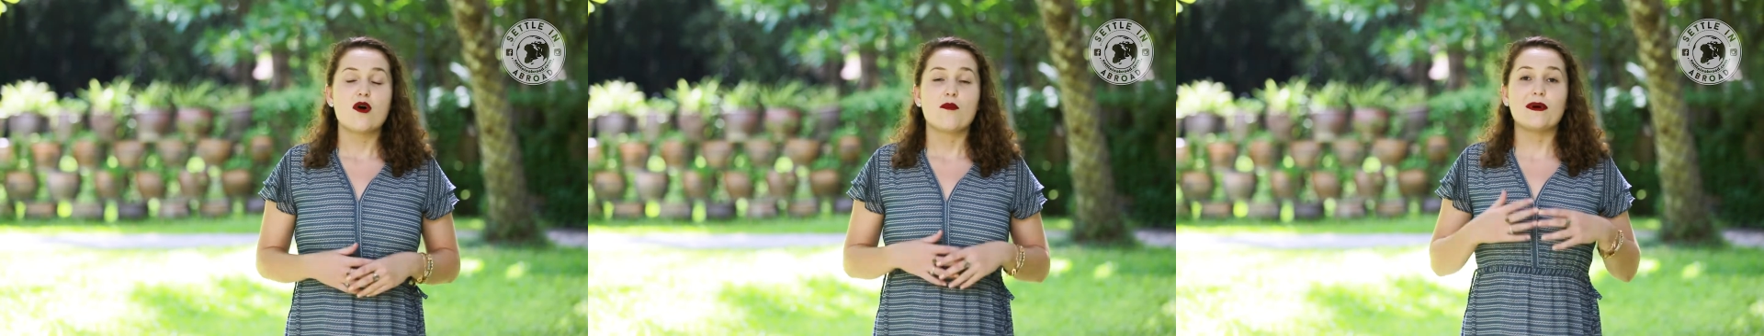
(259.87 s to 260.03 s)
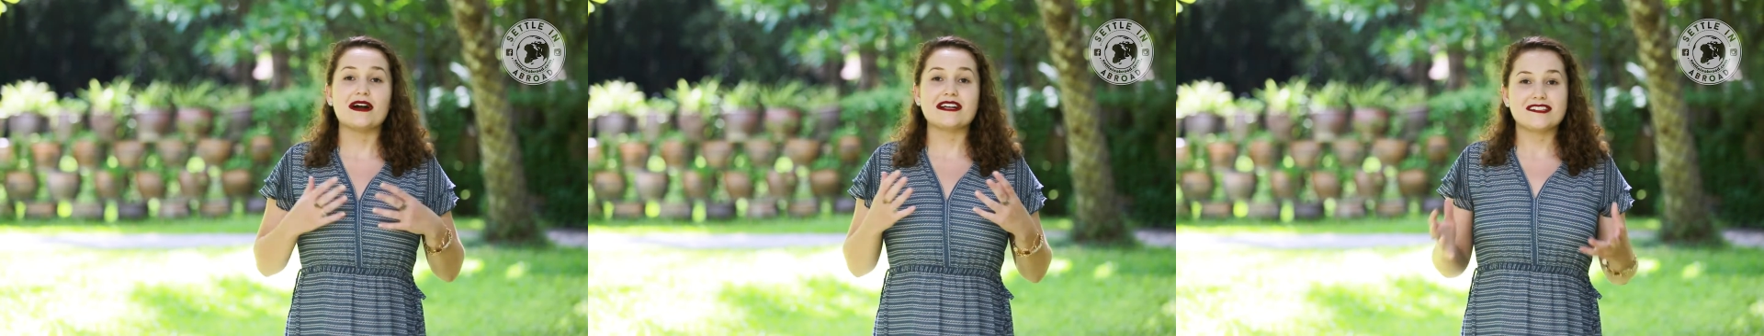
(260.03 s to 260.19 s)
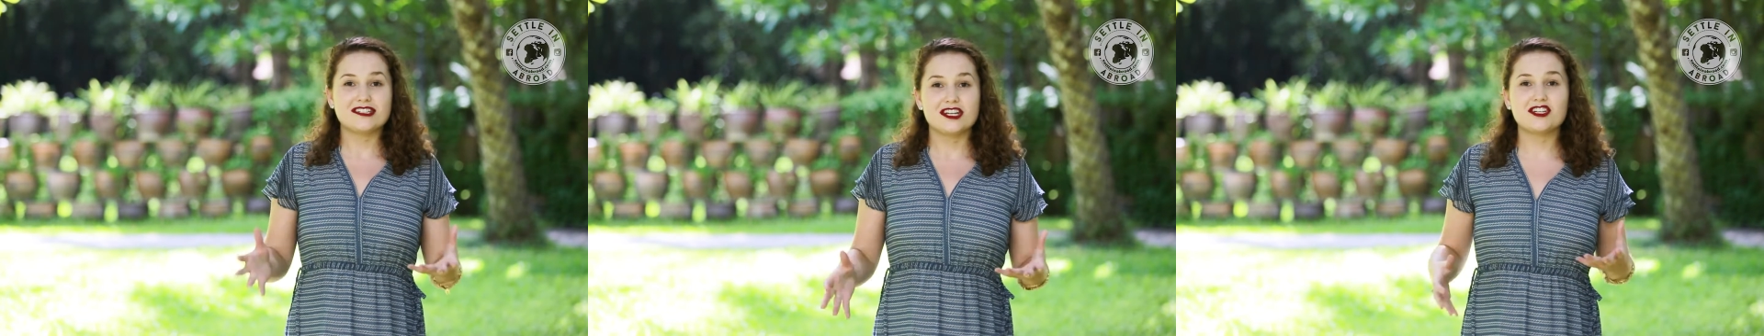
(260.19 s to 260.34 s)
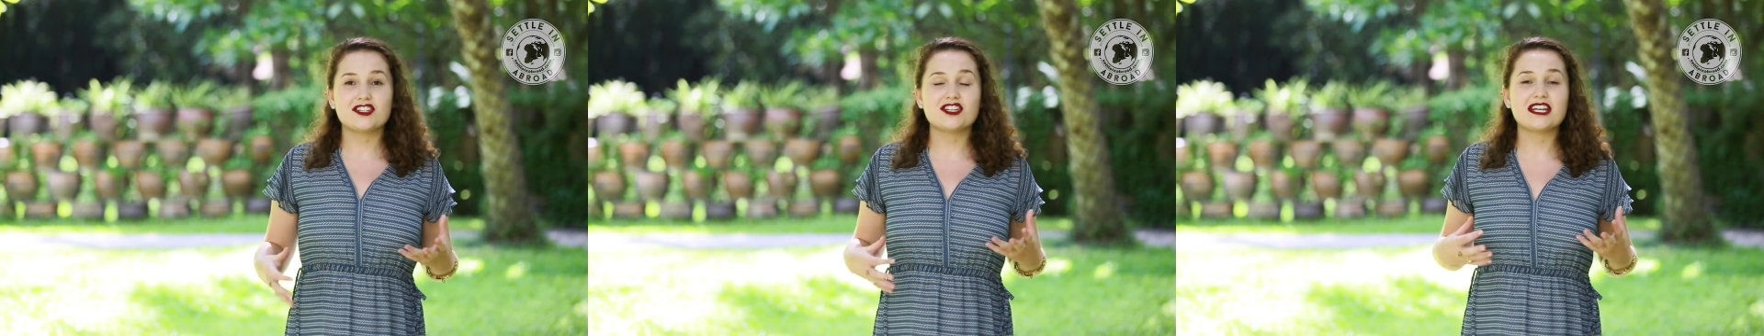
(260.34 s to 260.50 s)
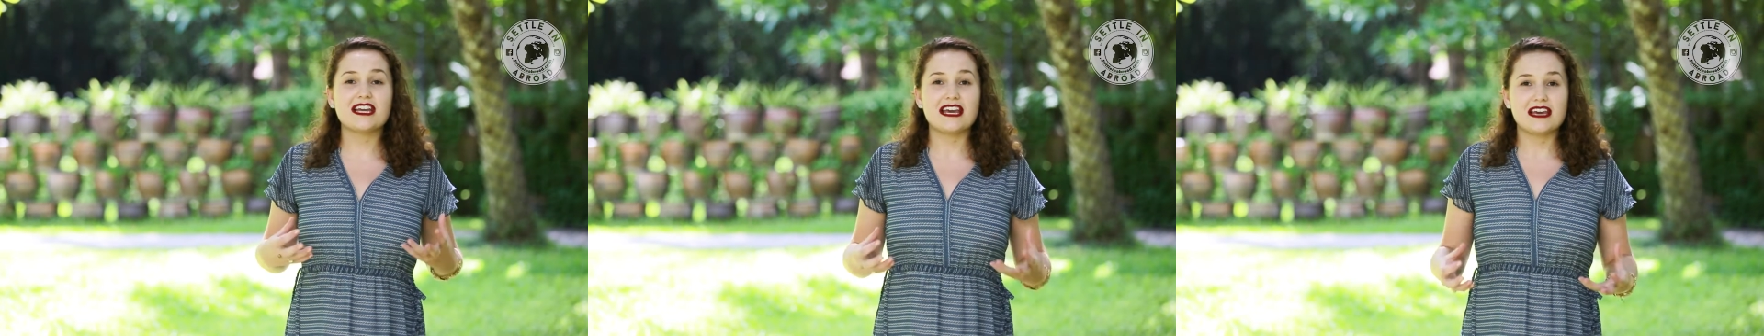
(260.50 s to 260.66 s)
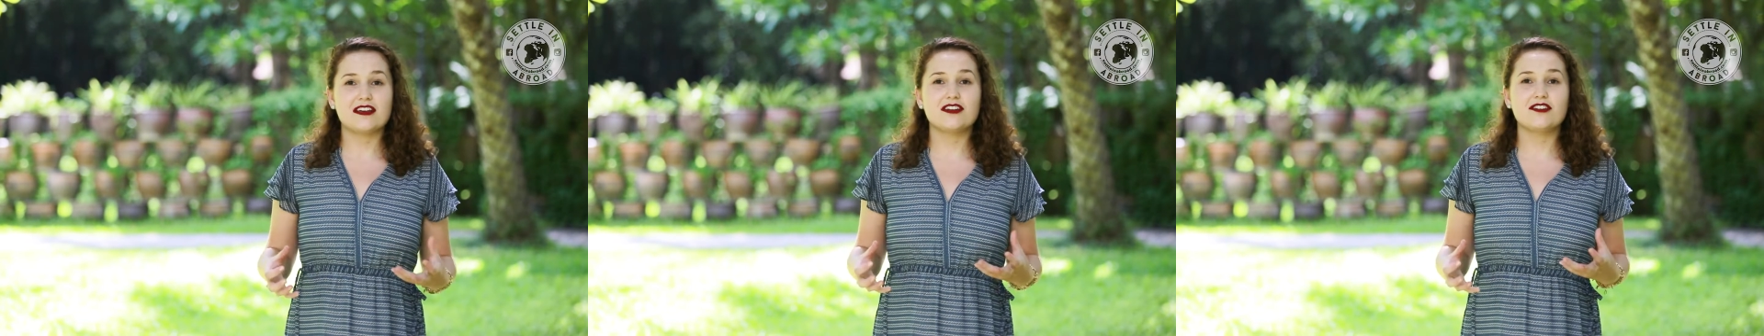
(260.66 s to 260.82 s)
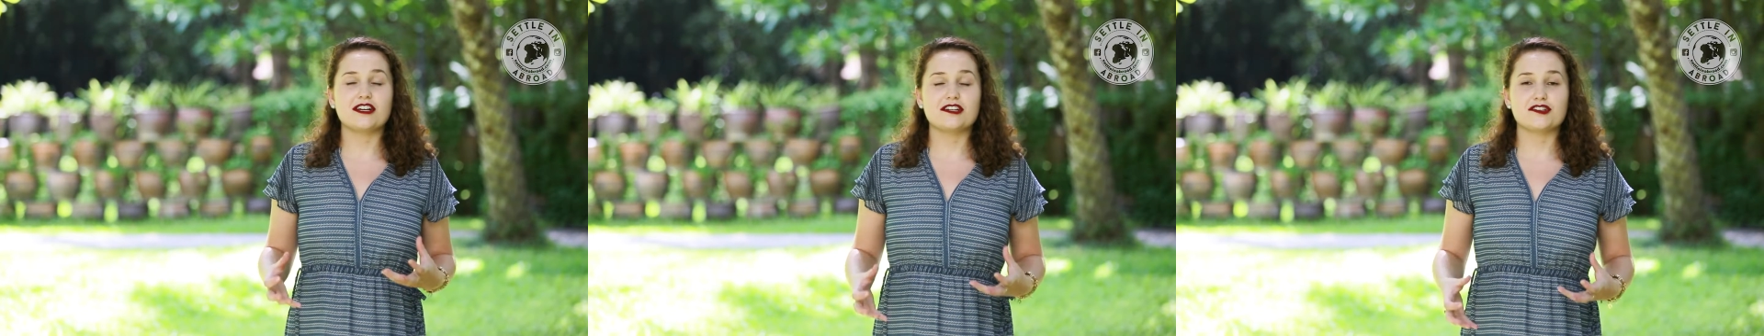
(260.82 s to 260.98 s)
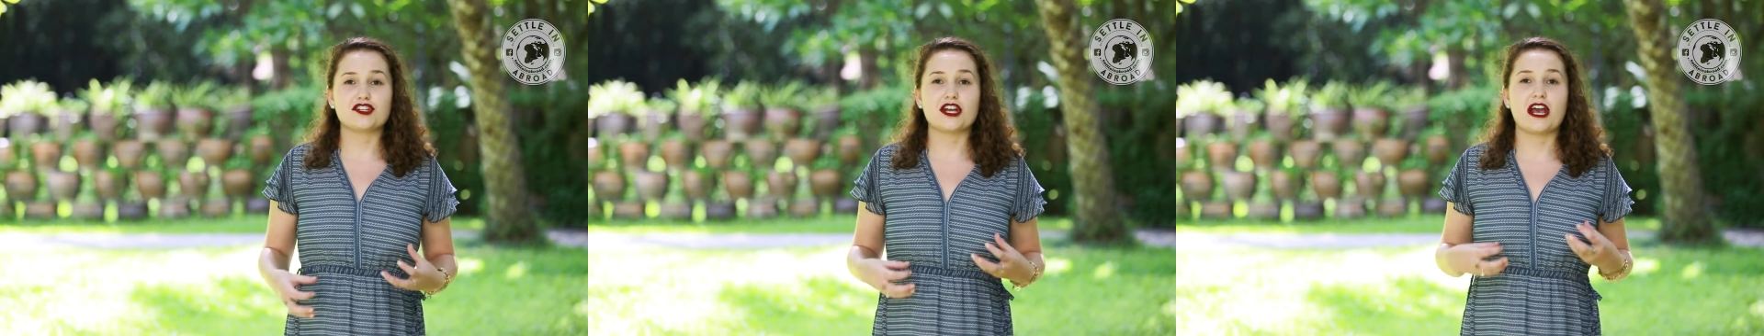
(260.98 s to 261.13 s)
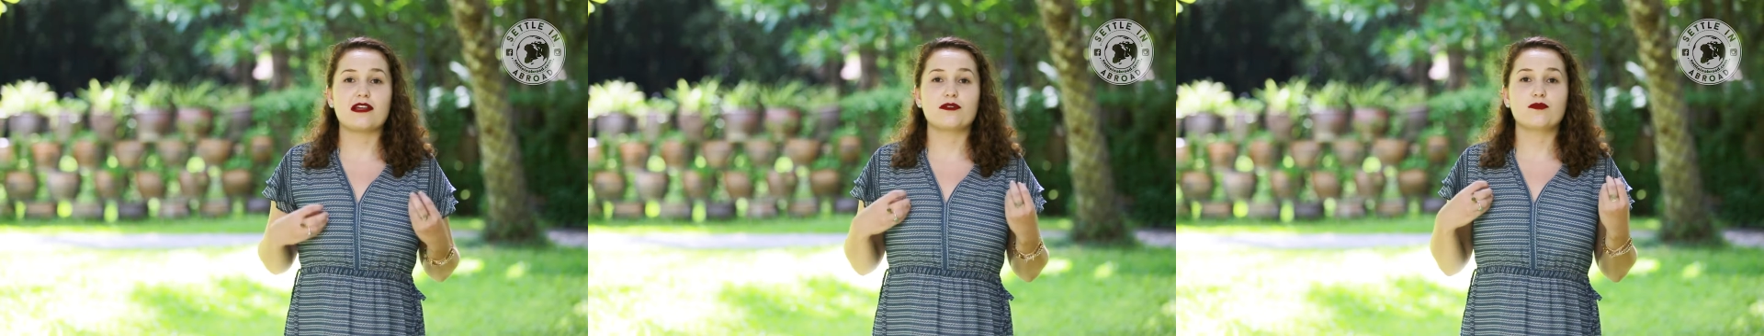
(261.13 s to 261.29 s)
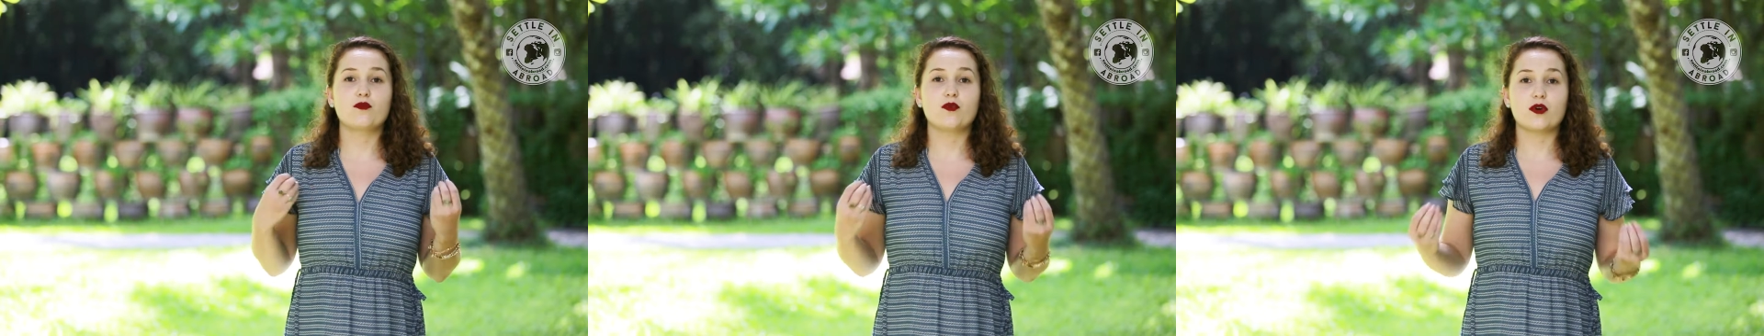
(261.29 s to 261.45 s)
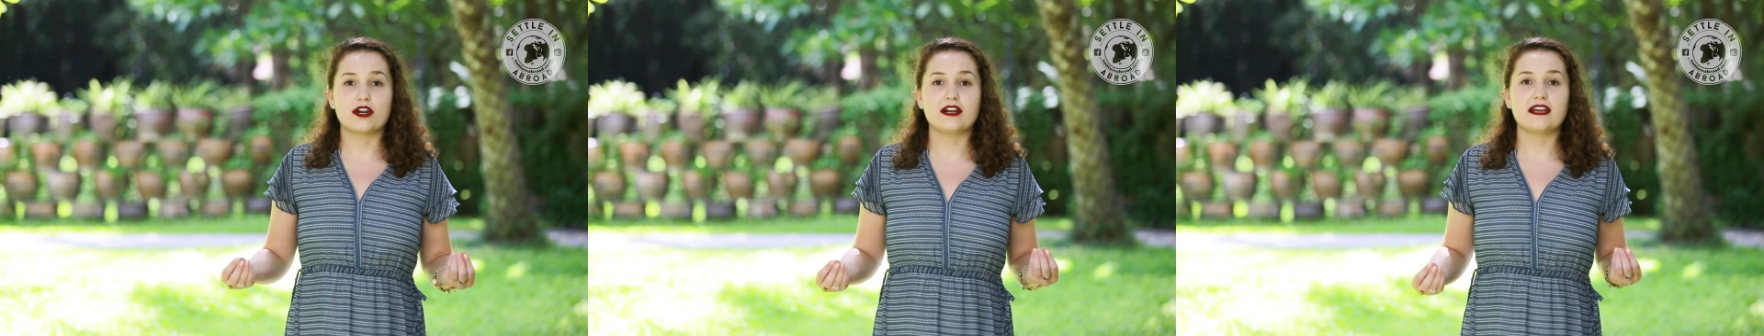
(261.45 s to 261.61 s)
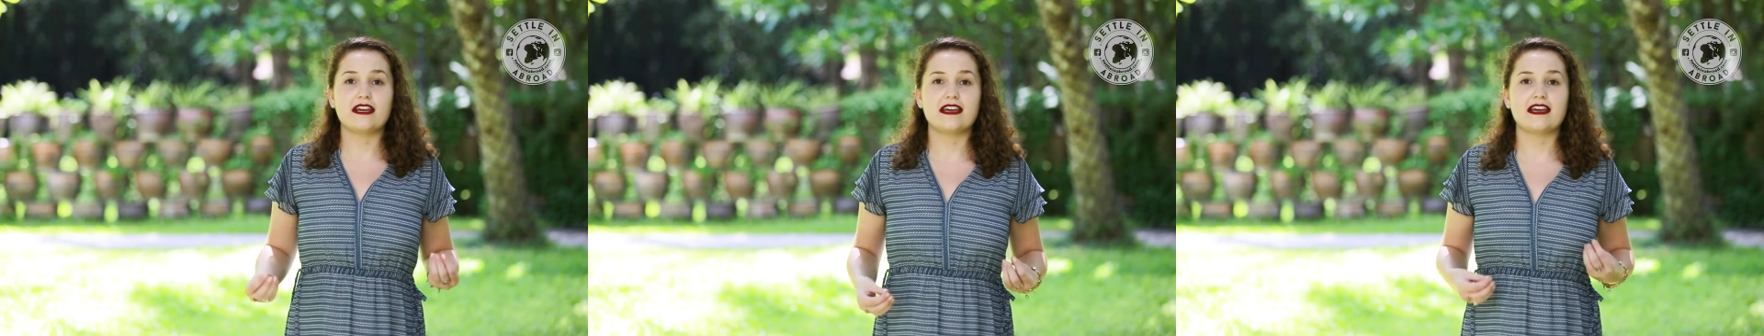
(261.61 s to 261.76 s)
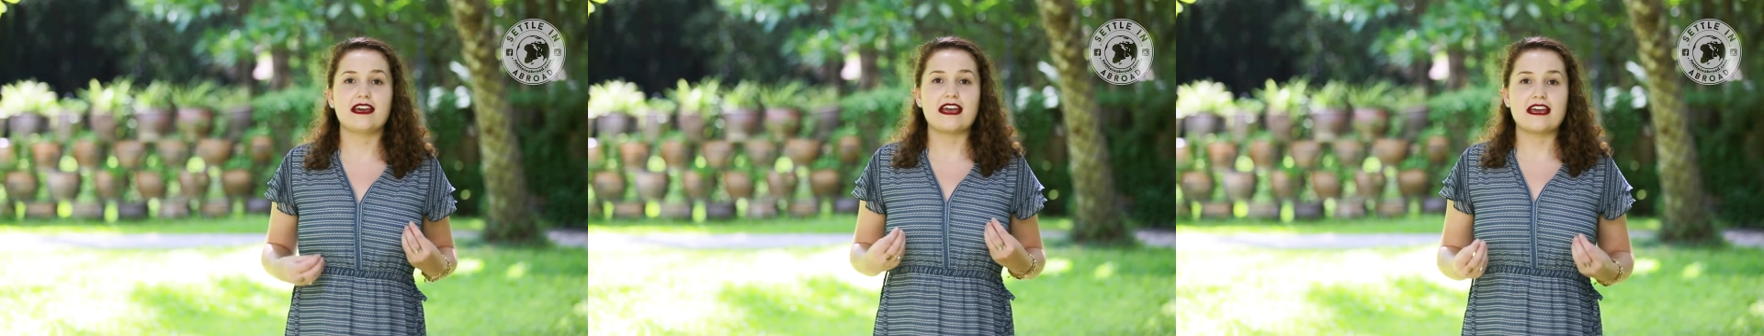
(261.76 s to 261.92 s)
By teaching English and
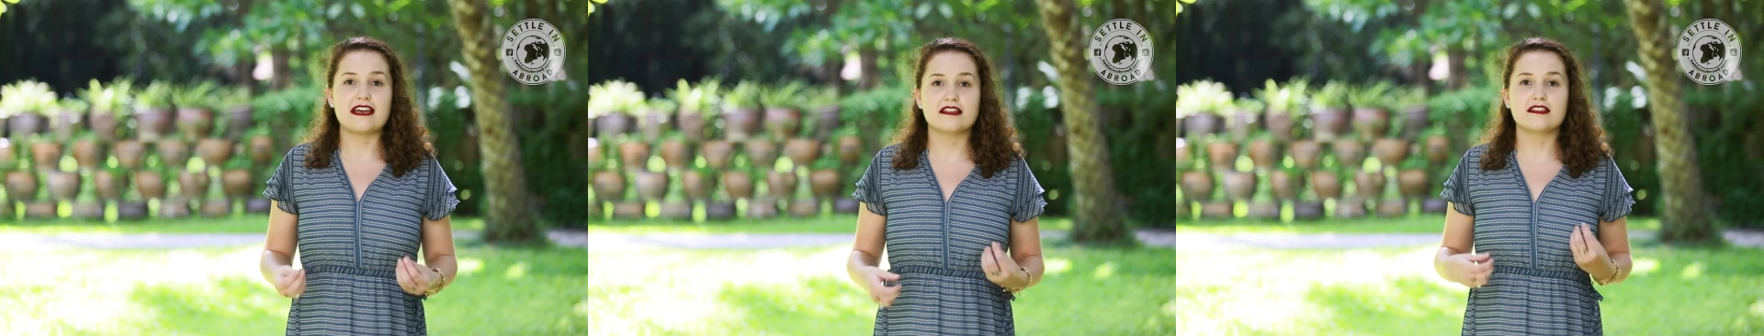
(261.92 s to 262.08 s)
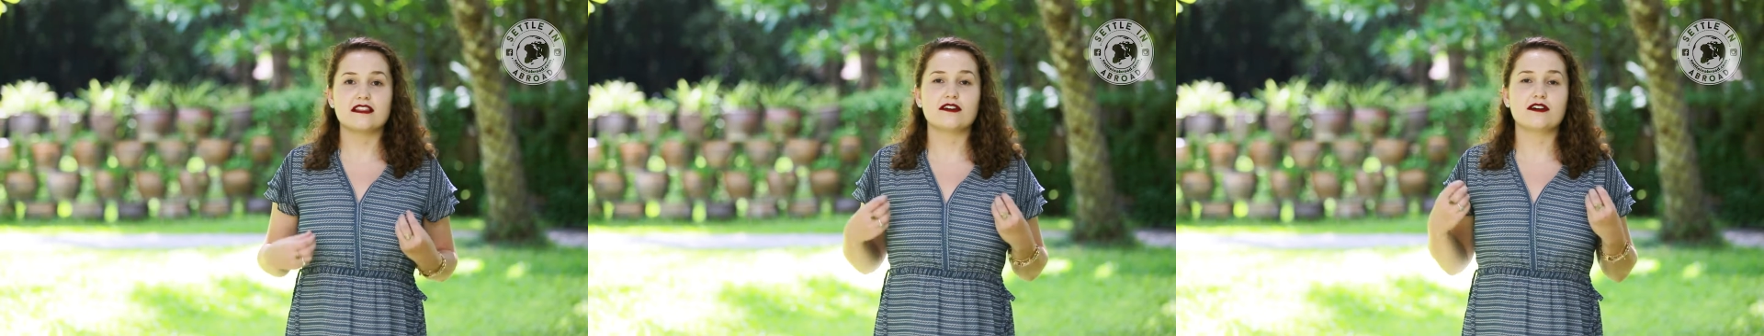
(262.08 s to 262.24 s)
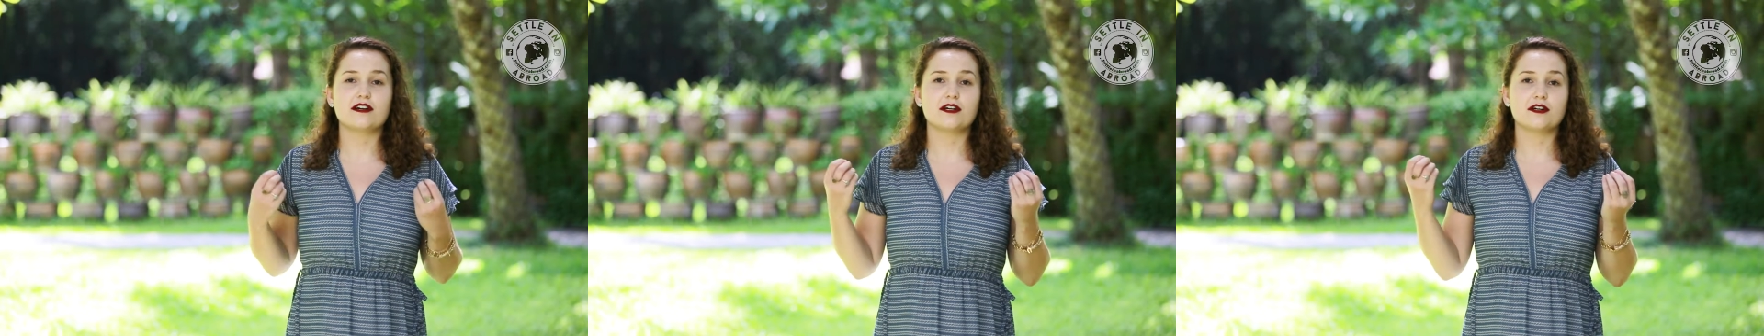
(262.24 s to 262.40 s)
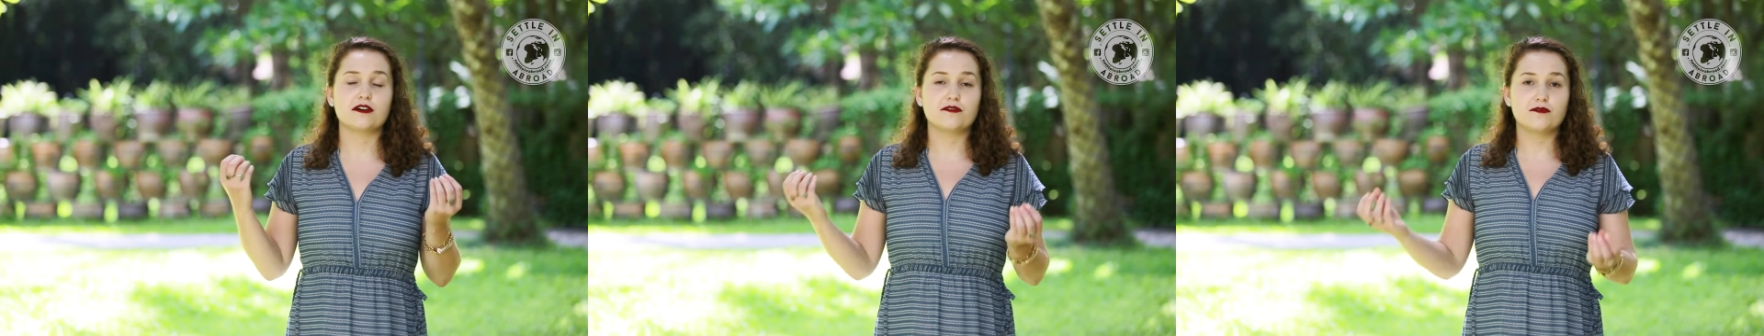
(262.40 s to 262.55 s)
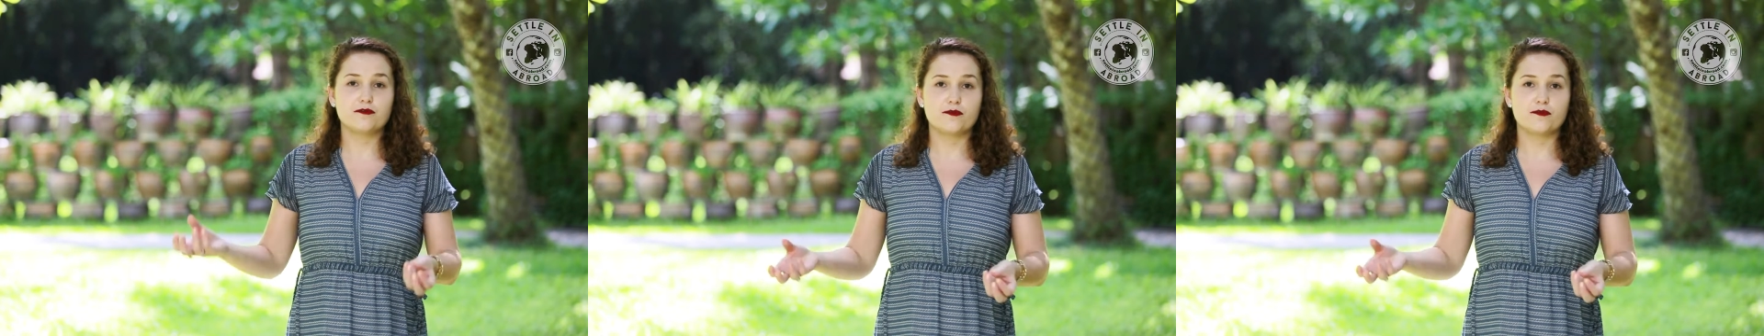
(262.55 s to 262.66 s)
working in the